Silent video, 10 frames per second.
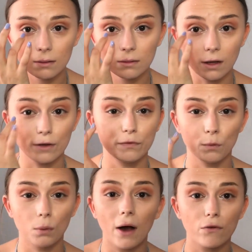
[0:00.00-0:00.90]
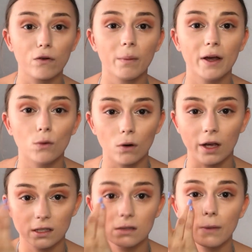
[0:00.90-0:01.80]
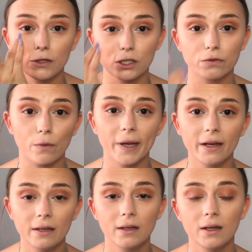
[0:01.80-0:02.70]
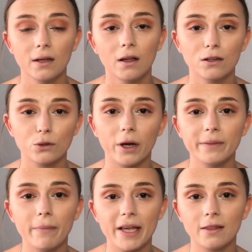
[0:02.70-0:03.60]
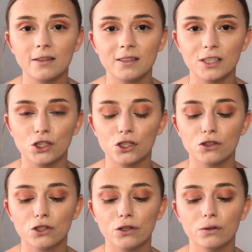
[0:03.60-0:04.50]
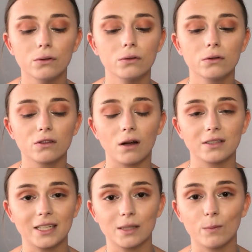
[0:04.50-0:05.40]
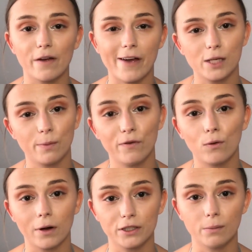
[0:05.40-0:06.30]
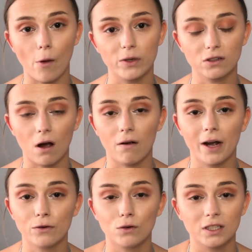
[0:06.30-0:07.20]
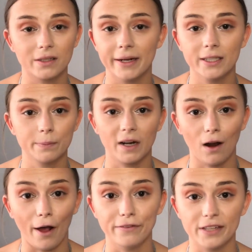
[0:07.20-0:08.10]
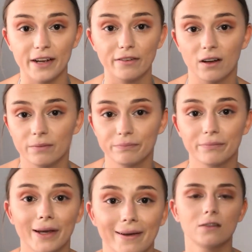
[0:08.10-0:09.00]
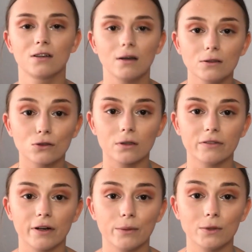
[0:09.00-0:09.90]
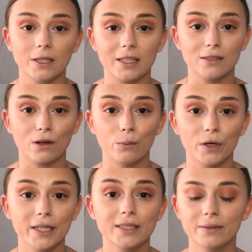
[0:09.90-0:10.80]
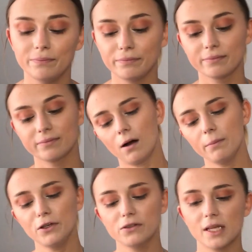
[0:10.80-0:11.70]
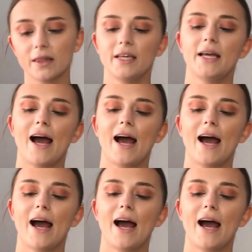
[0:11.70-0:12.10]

like fall out from it or like smudges from it. So I made the decision to start setting my face before I do my mascara, and honestly it's been a lifesaver. so sorry for anyone that thinks I'm weird. I'm using the